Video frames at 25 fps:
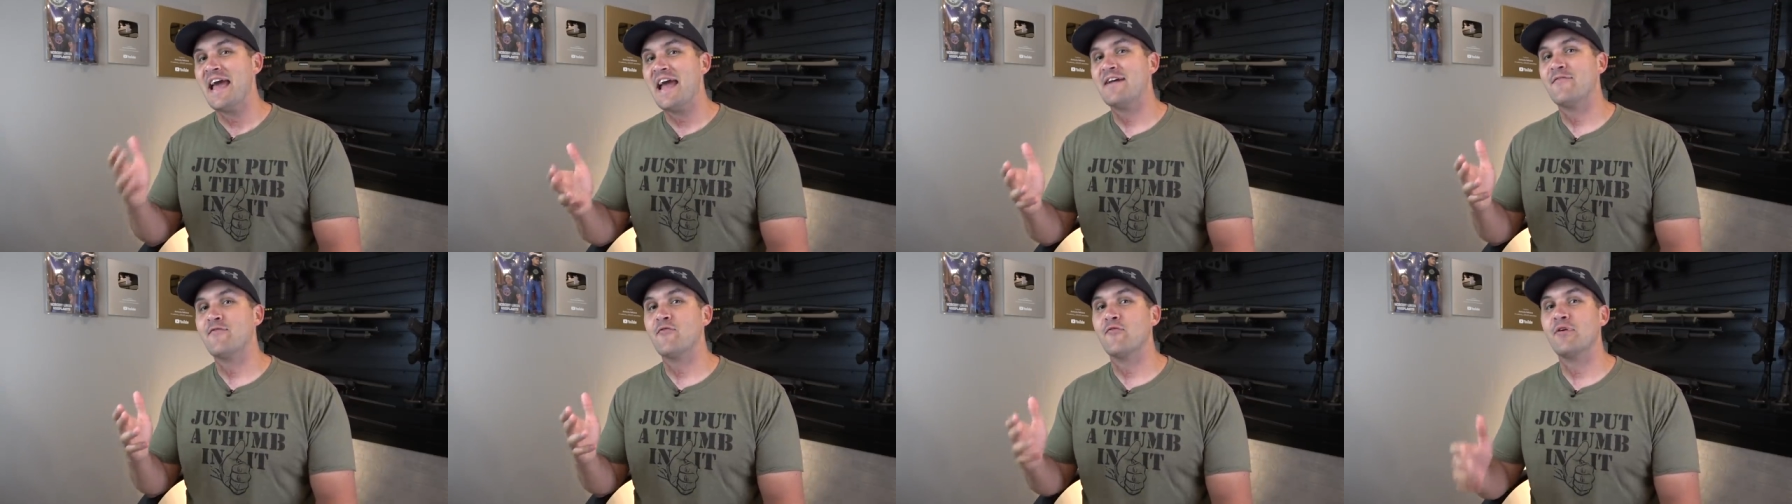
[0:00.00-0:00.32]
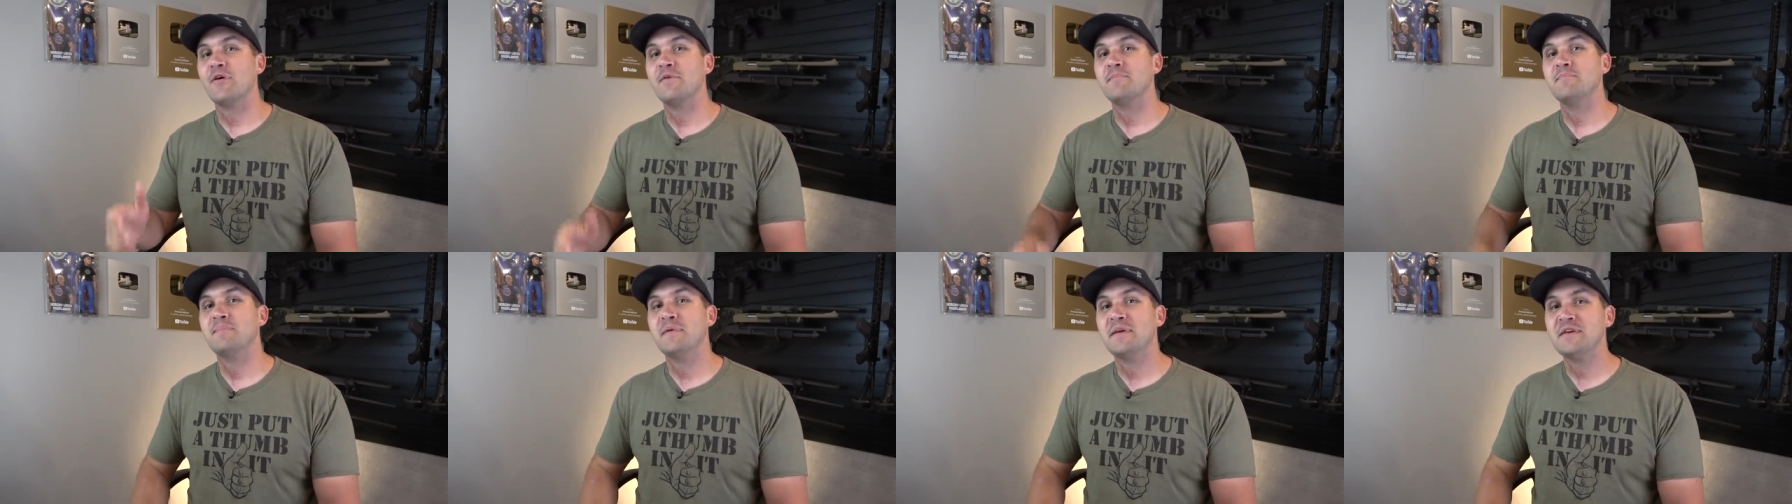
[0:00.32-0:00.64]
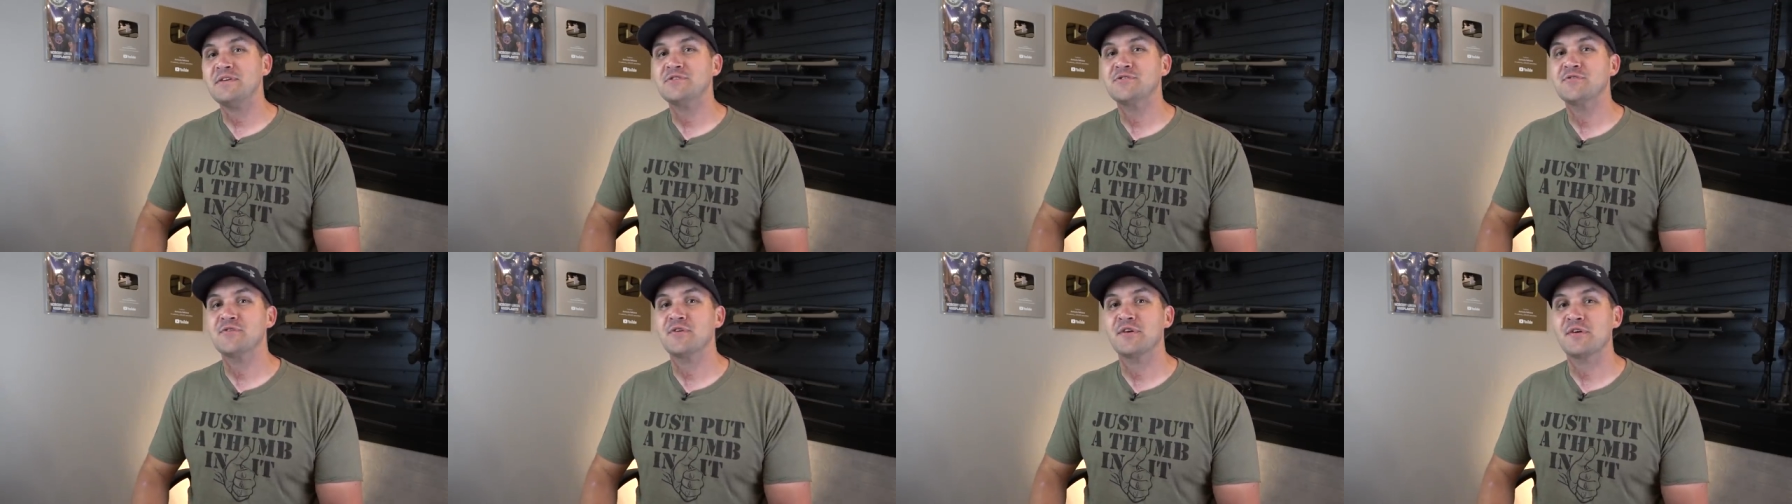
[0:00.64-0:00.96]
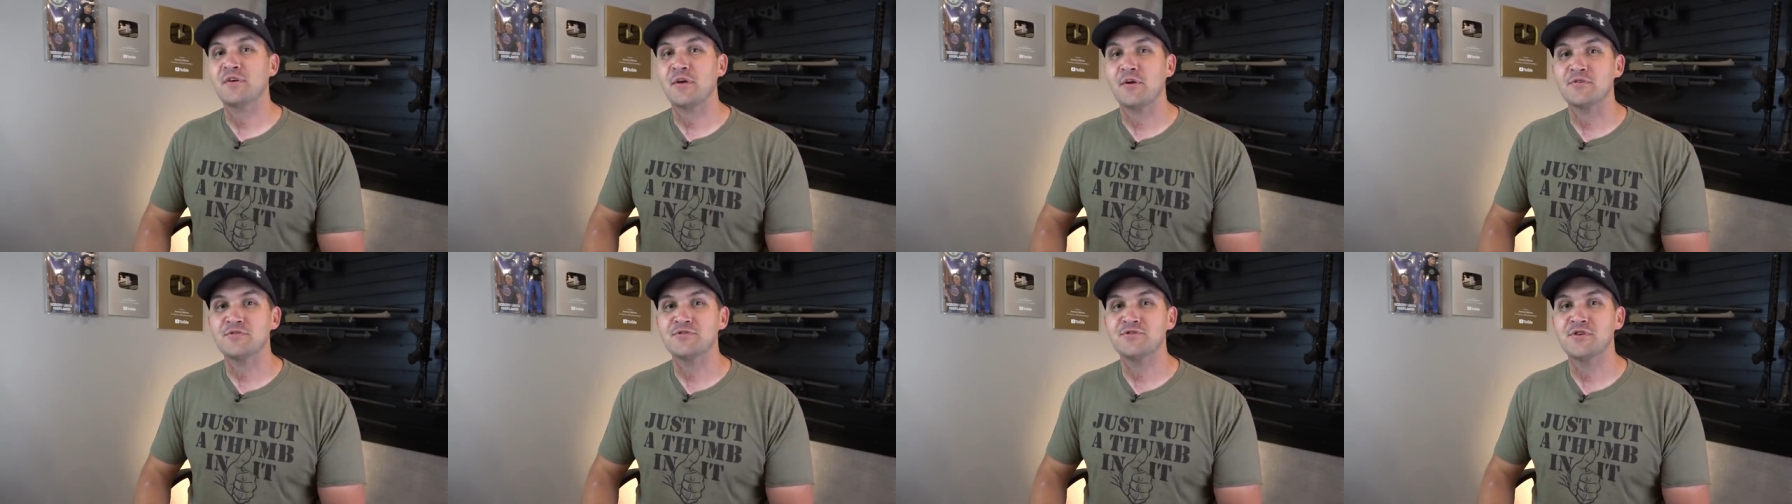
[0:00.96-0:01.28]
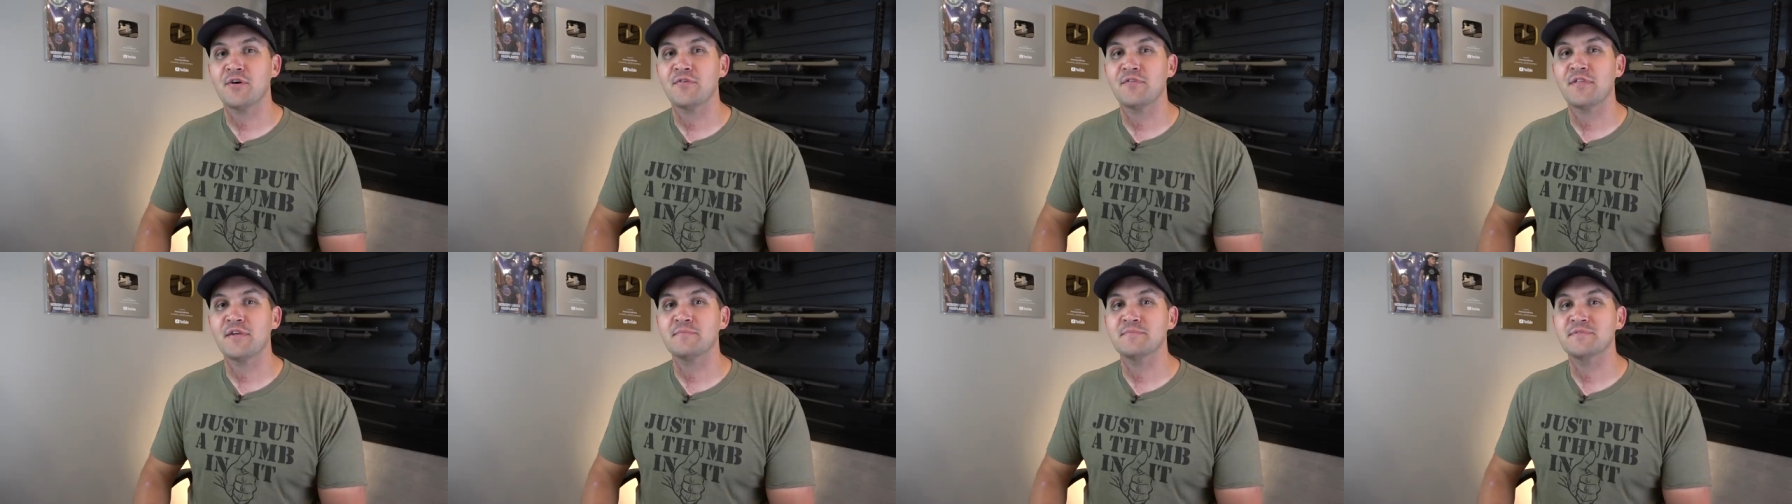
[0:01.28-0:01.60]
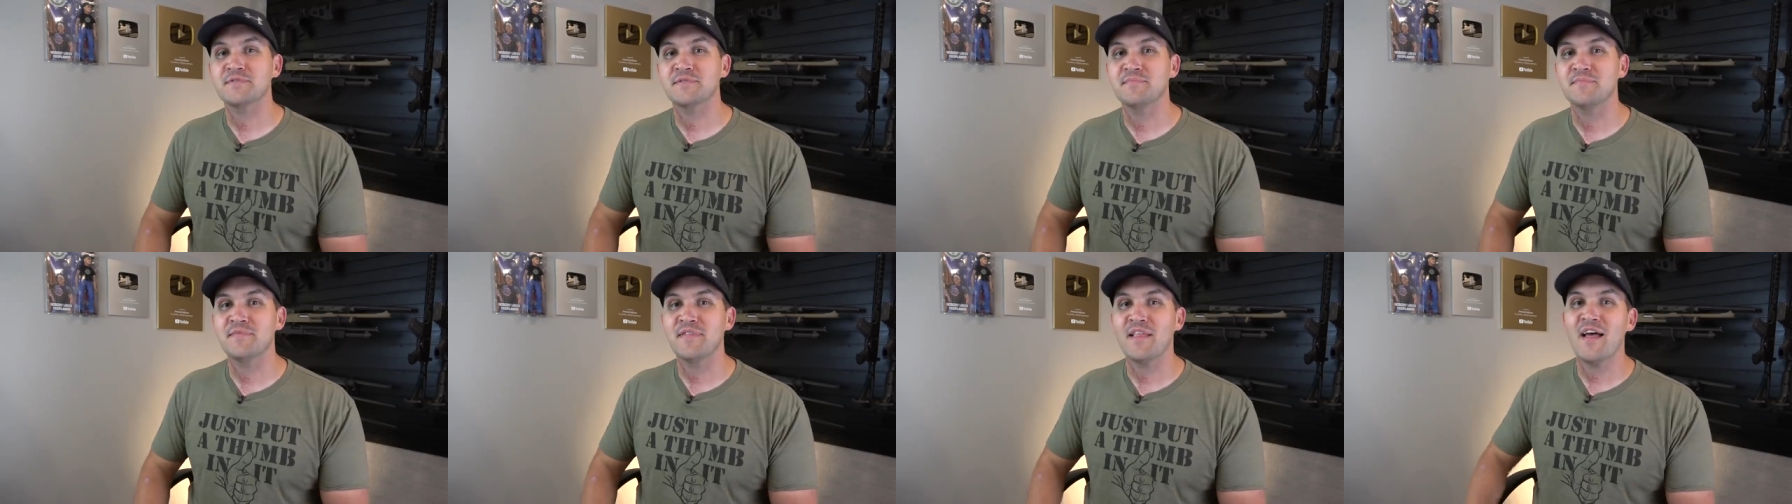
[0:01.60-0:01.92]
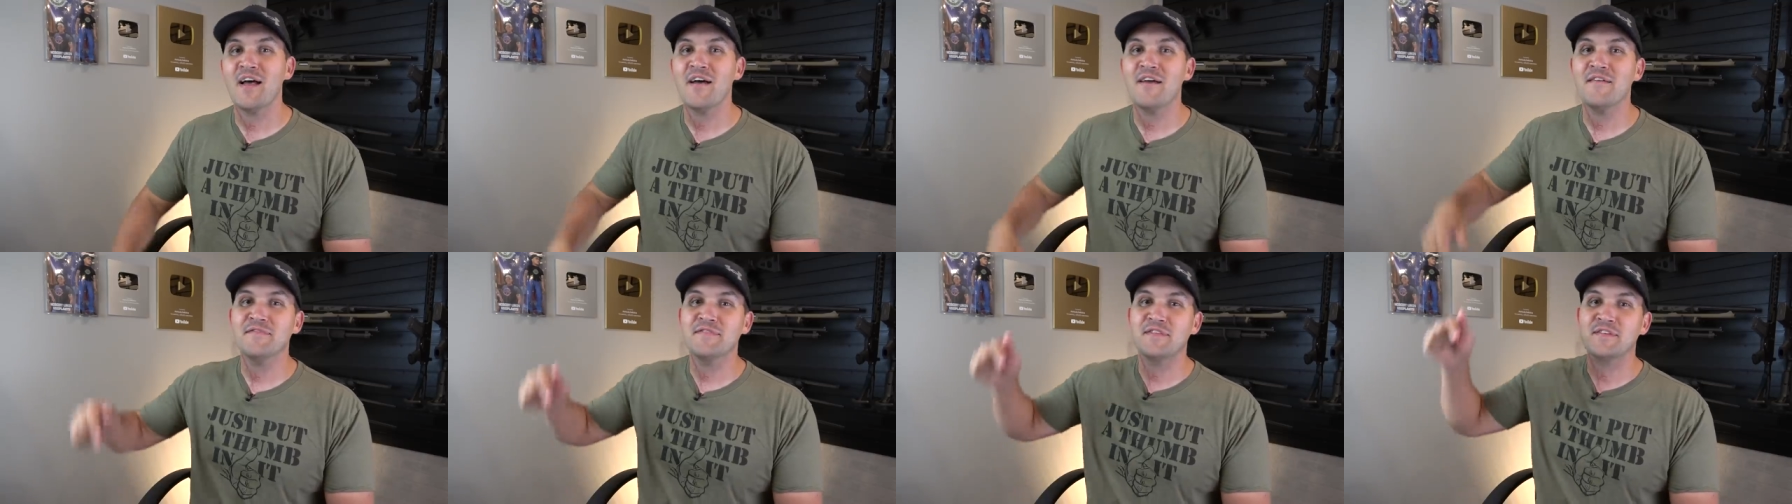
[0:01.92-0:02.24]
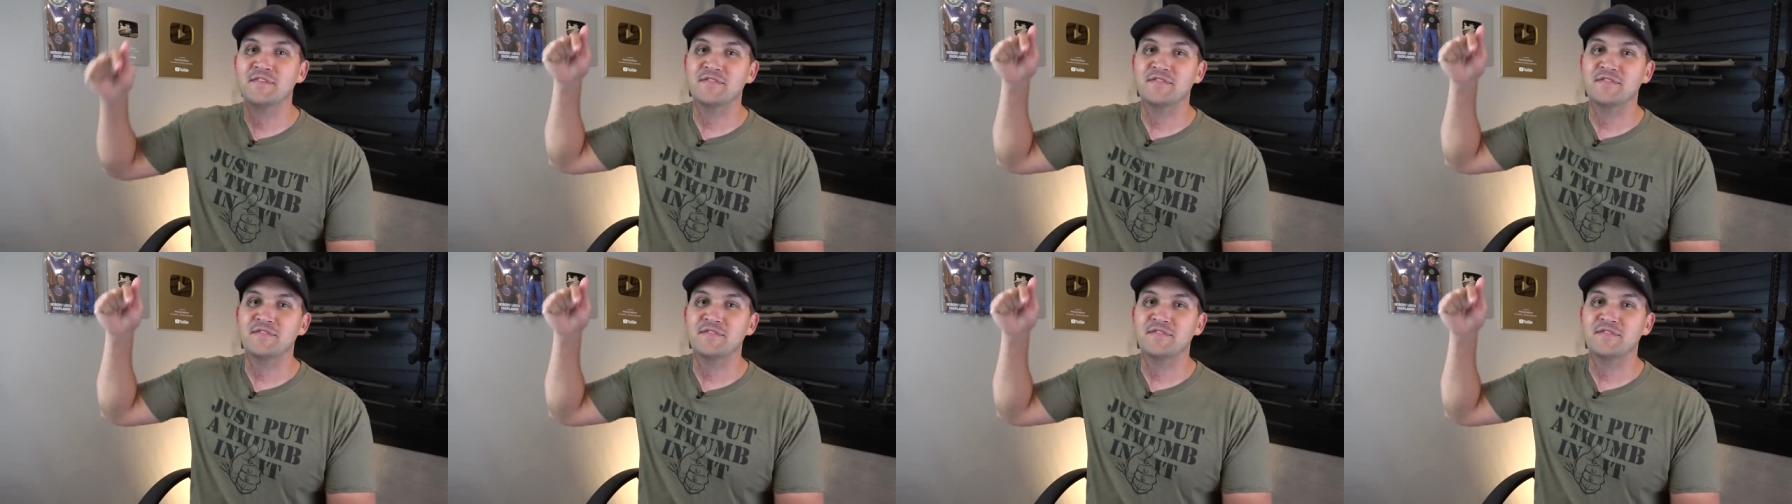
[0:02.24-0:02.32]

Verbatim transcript: Everyone, be sure and go show them some love.